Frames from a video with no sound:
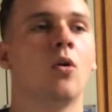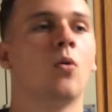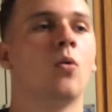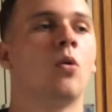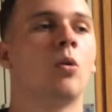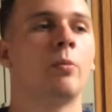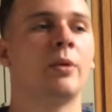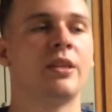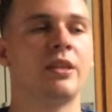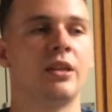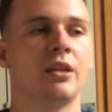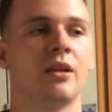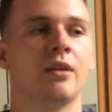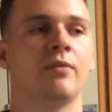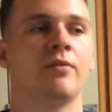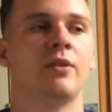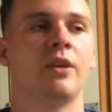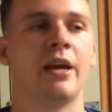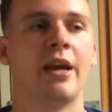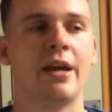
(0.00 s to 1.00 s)
or we think of
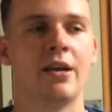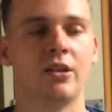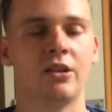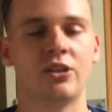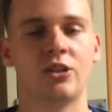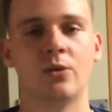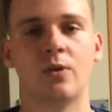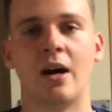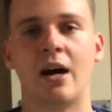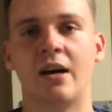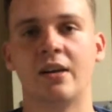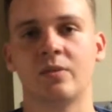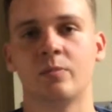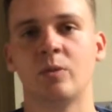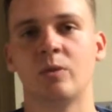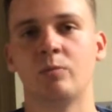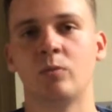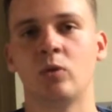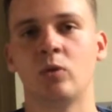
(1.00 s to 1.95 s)
the Haley Joel Osment